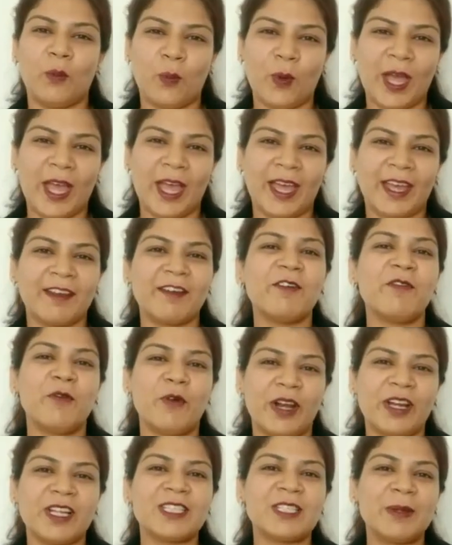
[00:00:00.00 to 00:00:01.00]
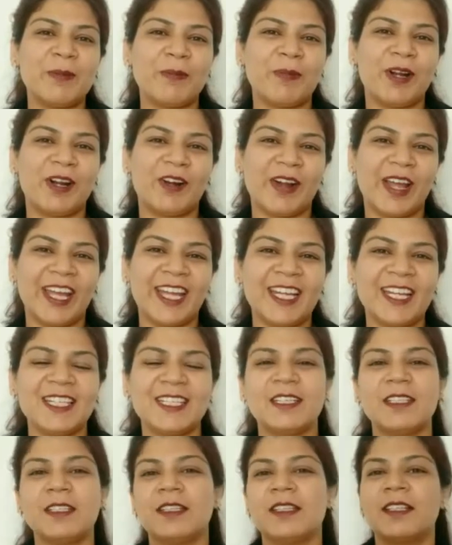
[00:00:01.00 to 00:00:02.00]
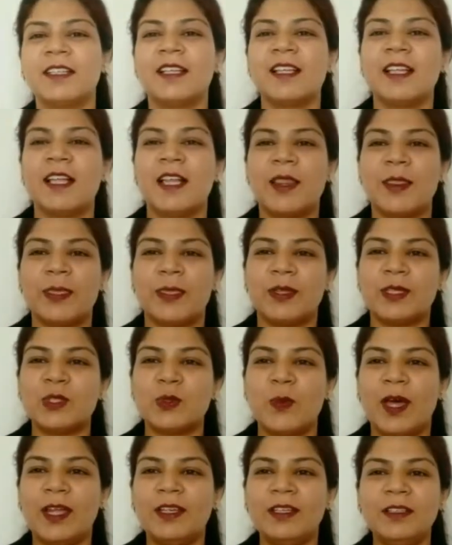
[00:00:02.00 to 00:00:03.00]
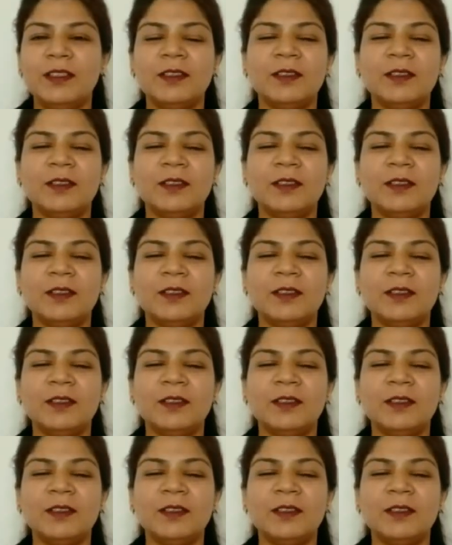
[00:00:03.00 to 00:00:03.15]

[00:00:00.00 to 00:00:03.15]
One. Very simple, right? This one.